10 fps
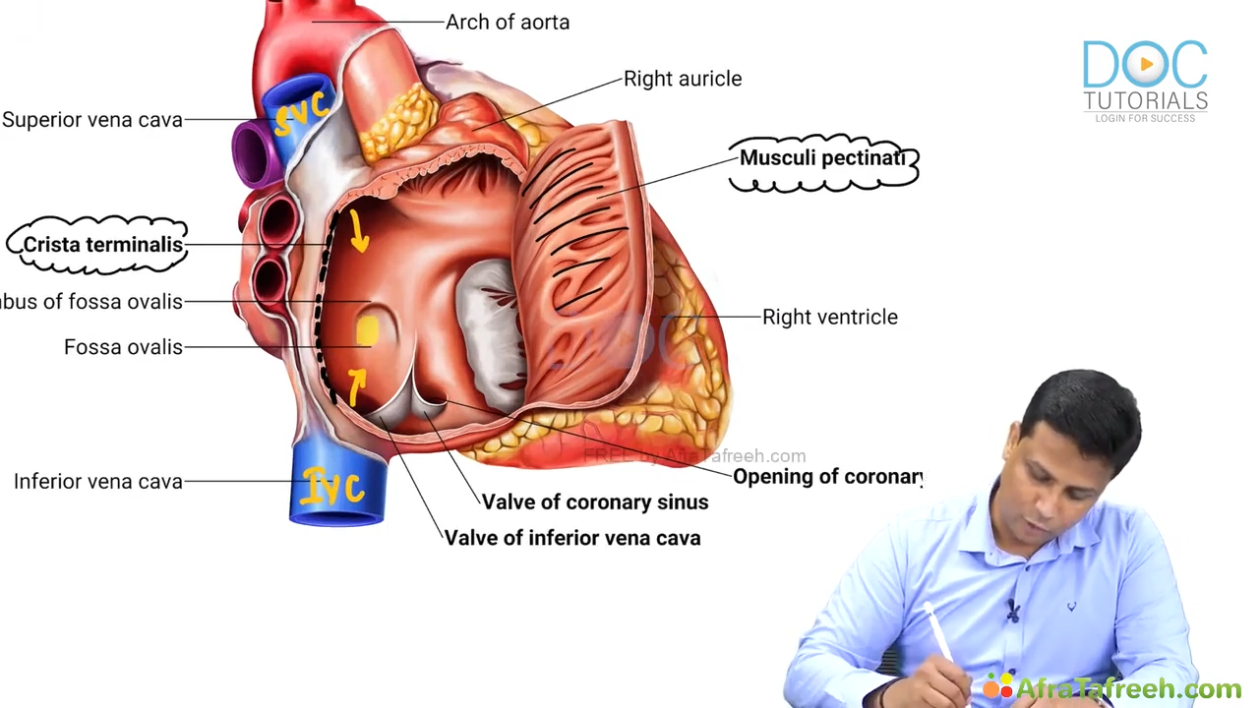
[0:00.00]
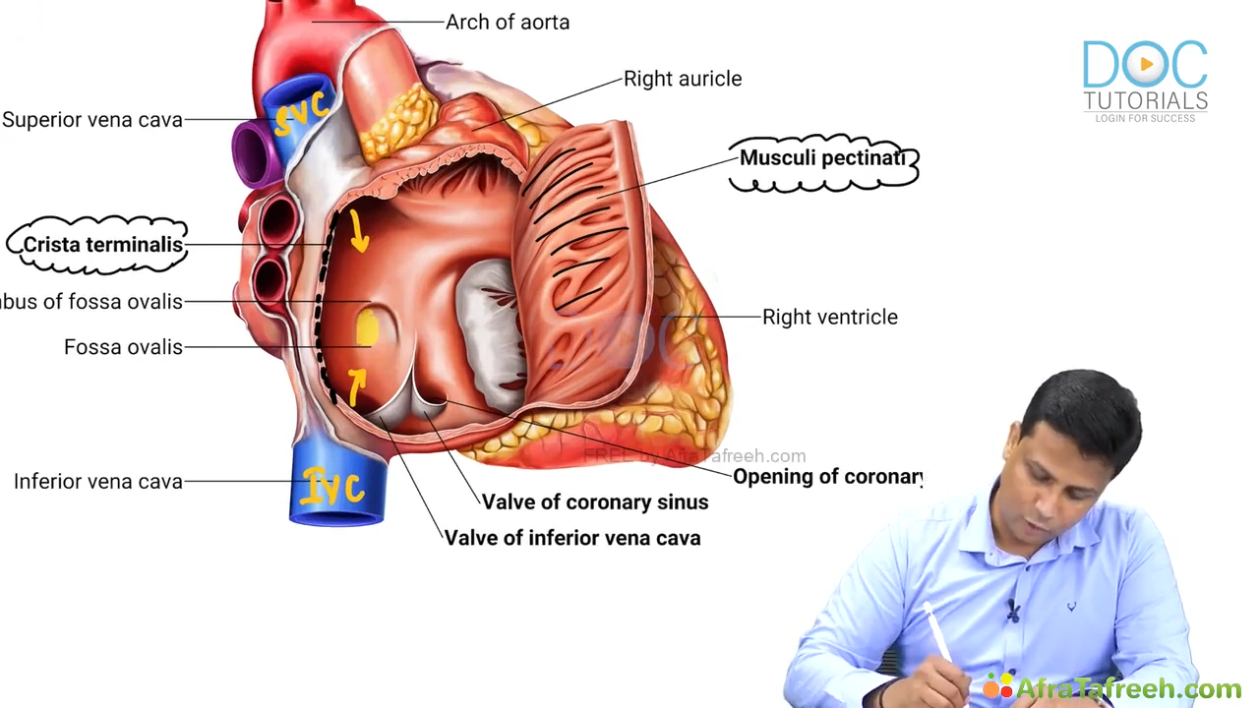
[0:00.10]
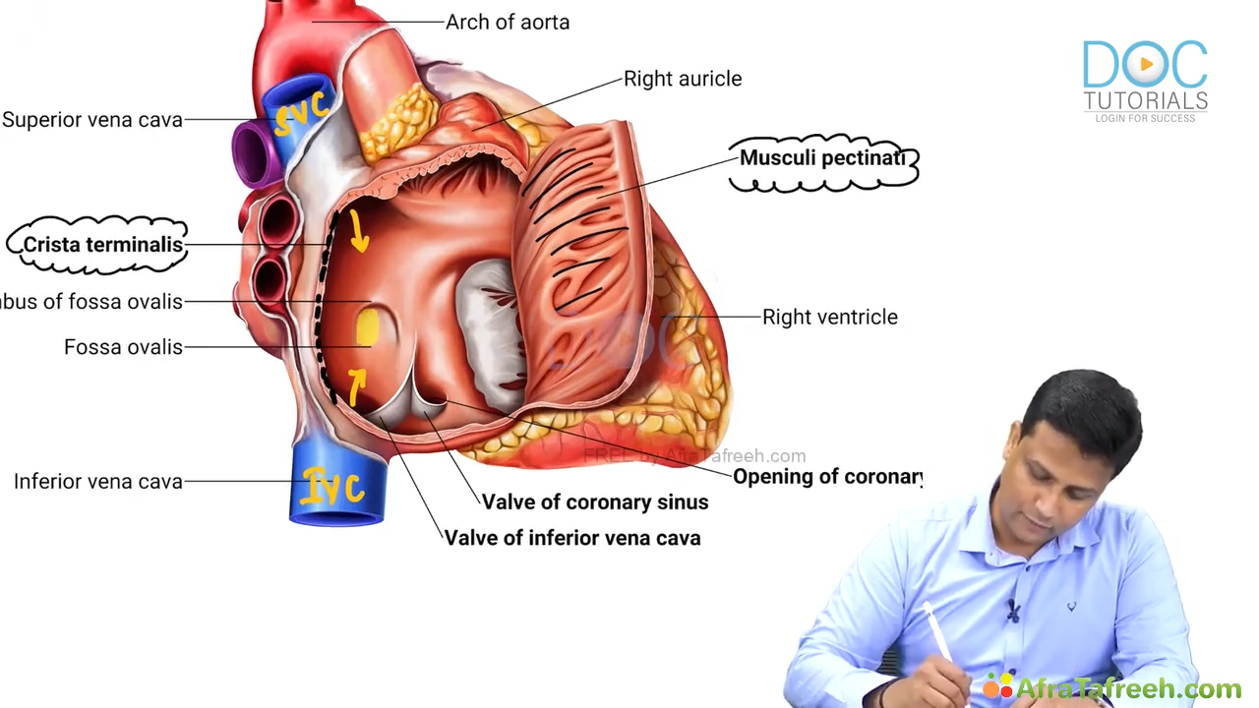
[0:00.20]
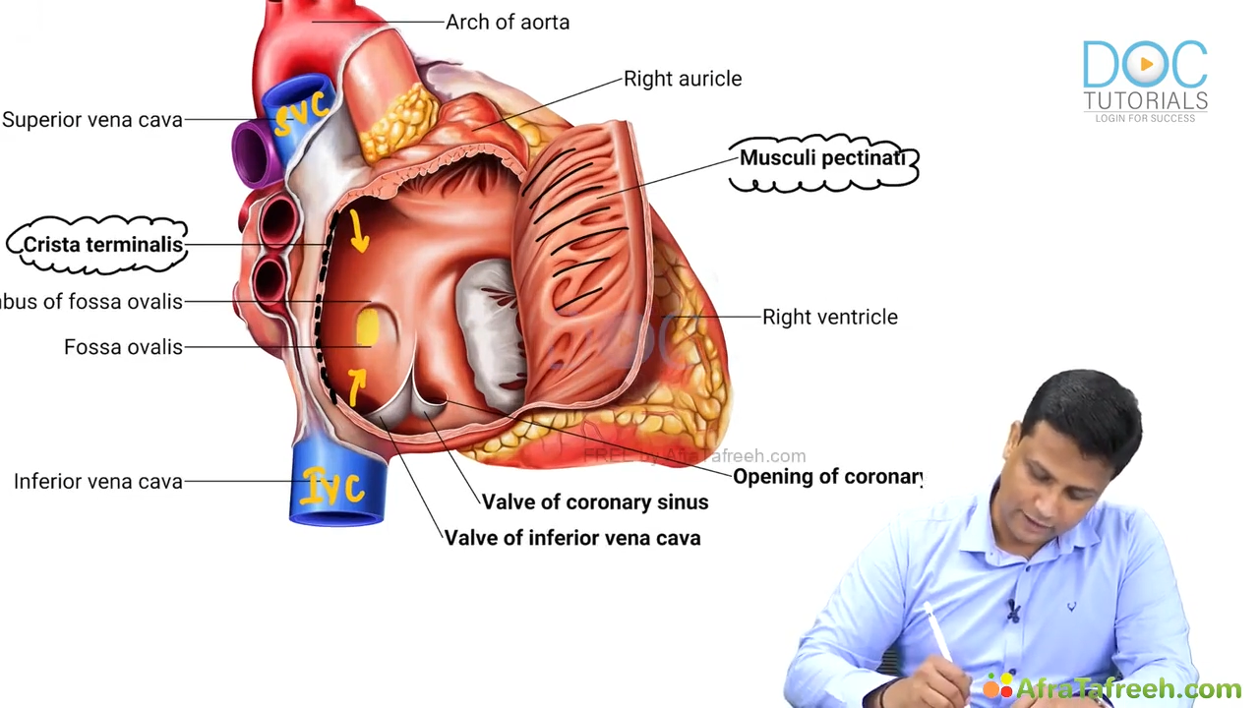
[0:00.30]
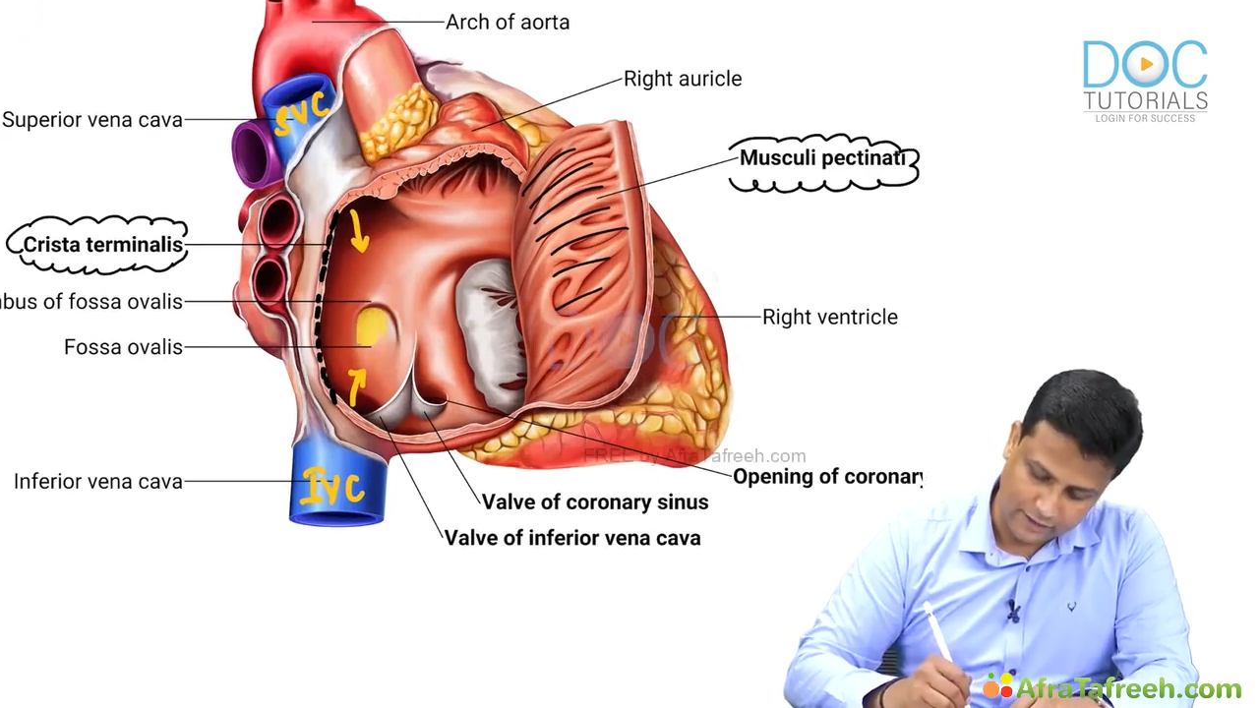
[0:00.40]

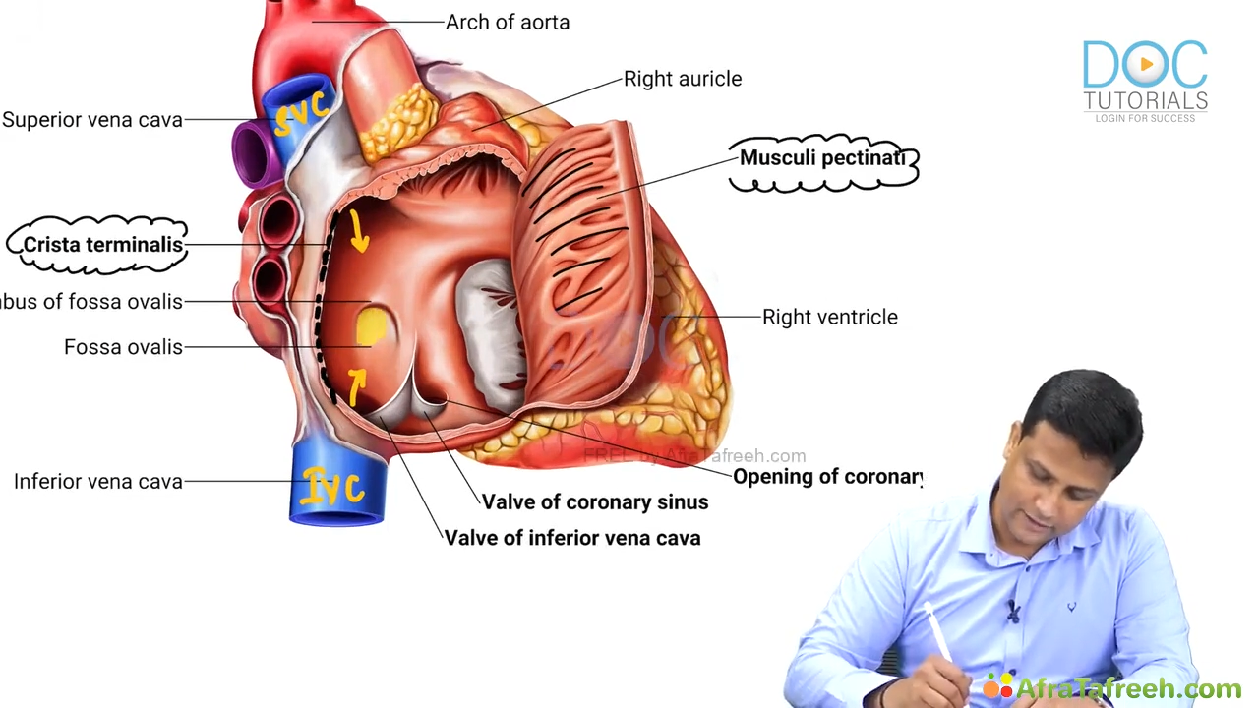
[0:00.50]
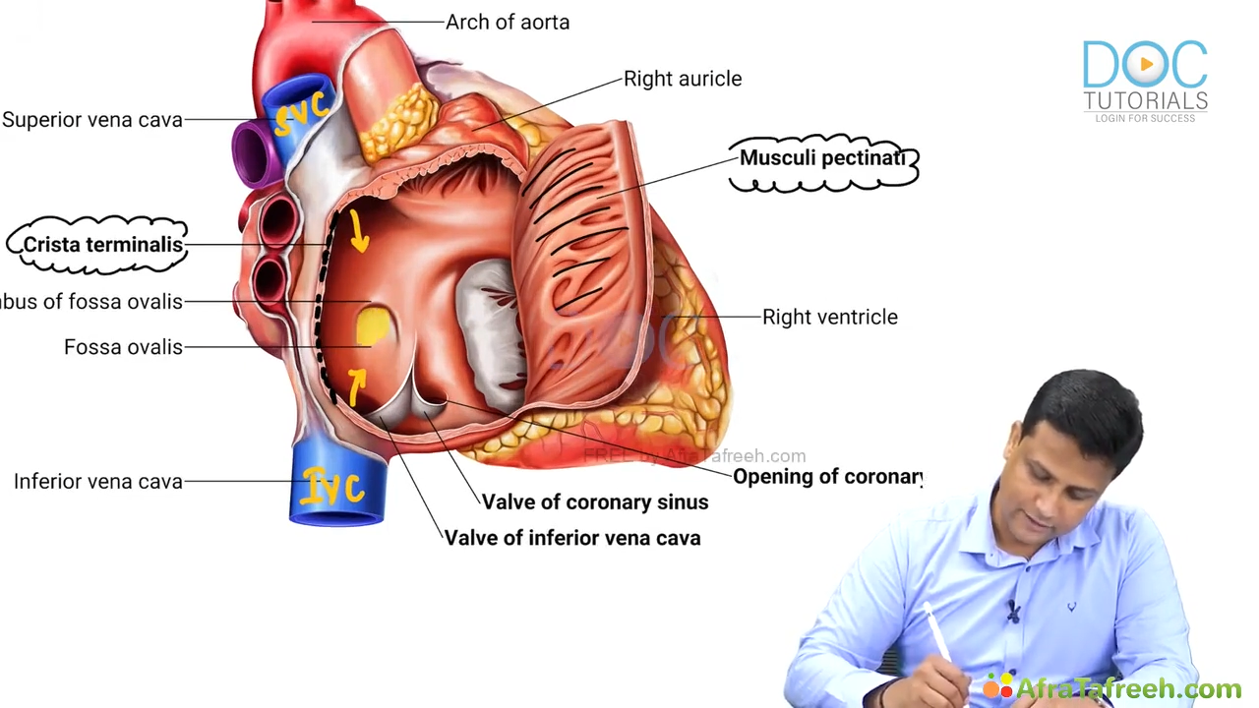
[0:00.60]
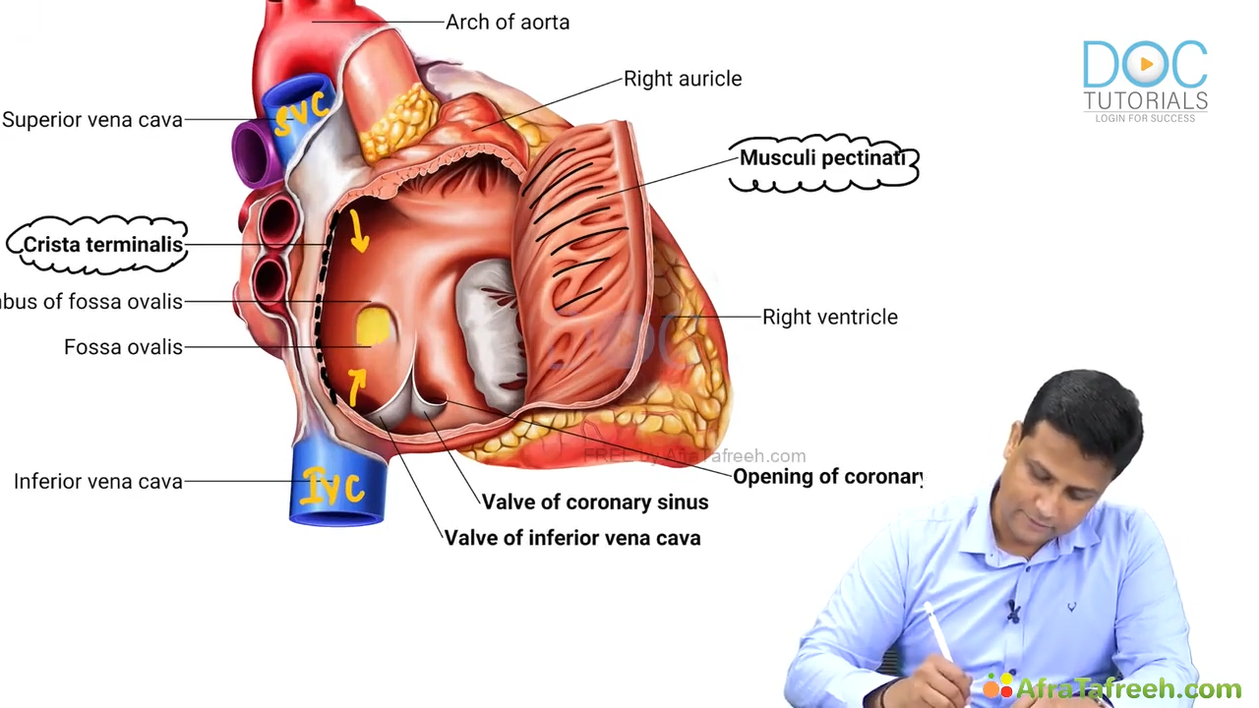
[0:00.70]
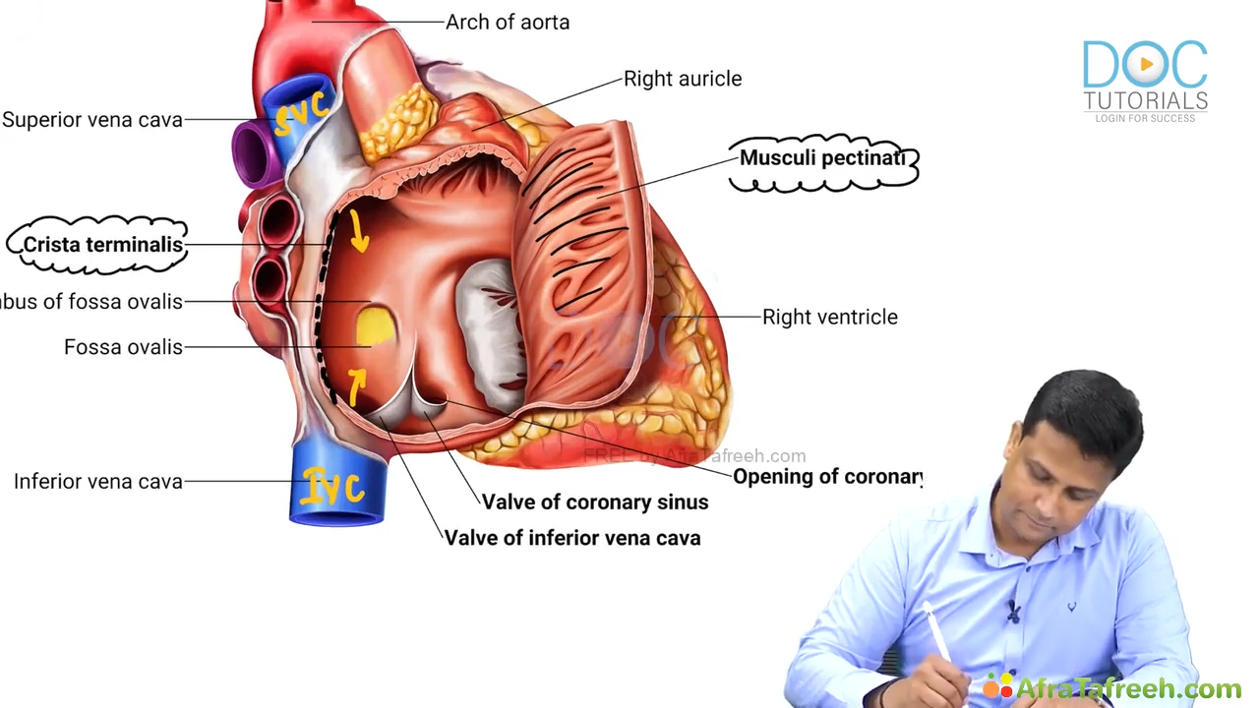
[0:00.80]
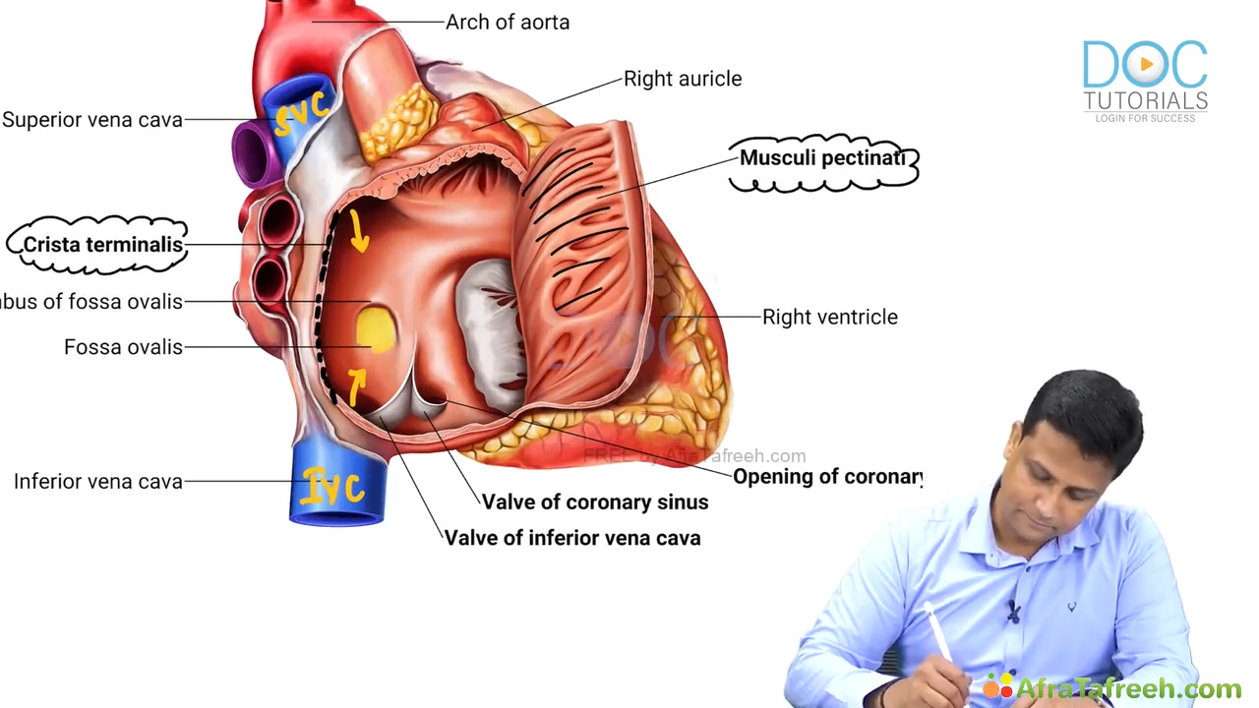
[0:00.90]
ovalis.